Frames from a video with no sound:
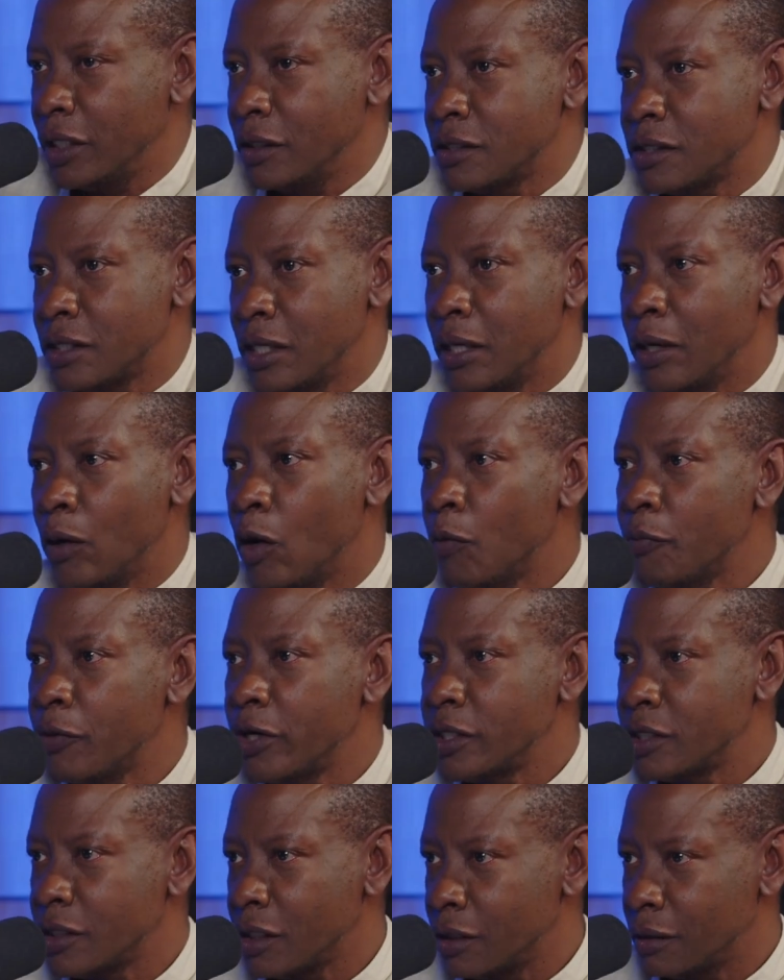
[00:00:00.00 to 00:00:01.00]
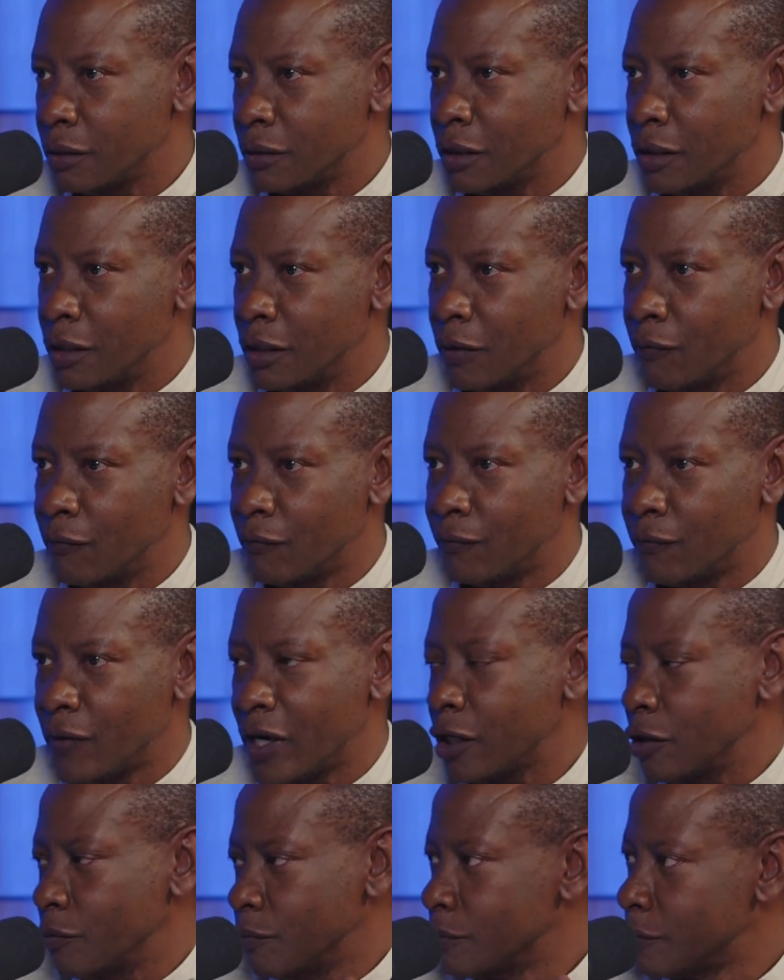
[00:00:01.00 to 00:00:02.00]
means. They're operating in a
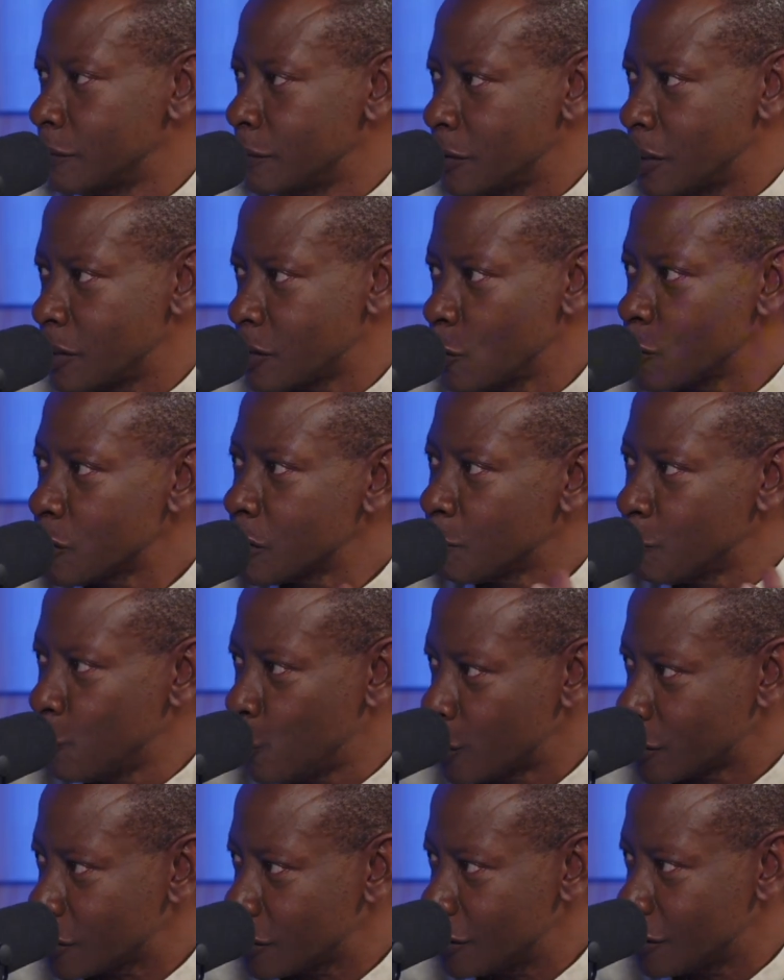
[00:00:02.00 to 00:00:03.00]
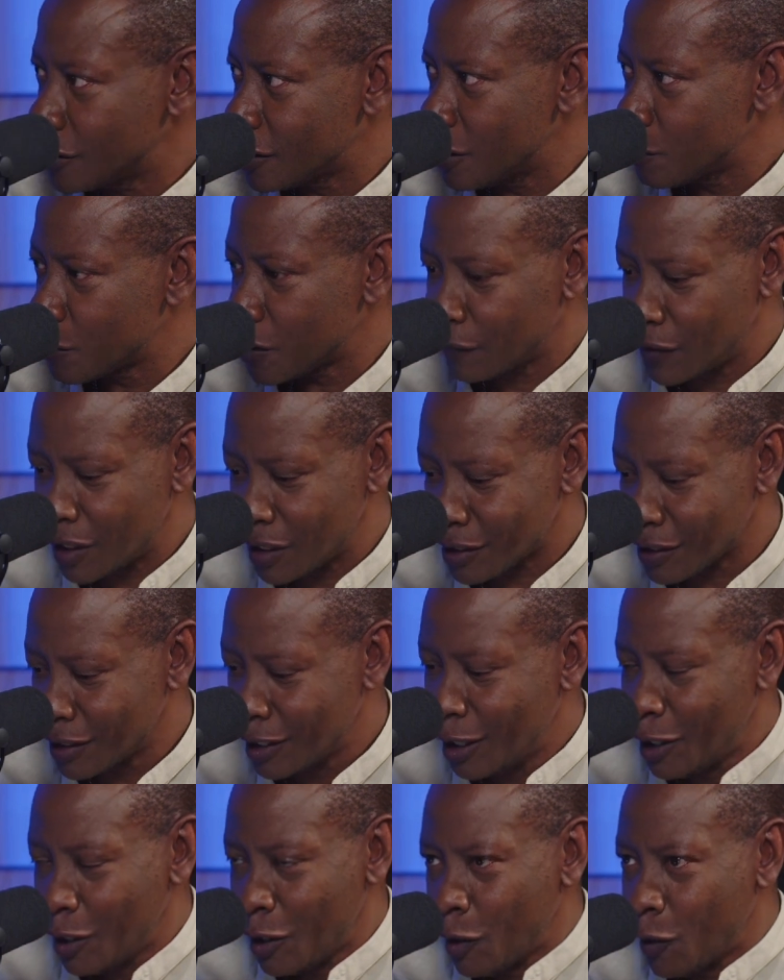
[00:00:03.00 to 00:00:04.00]
vacuum. There's no support in terms of, yes,
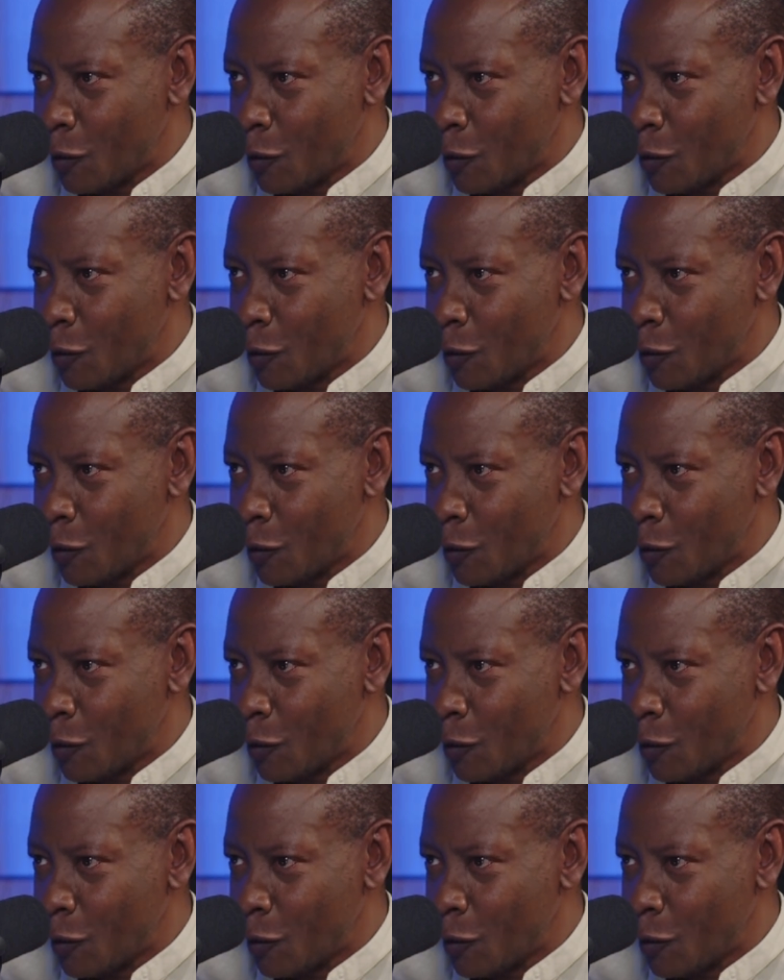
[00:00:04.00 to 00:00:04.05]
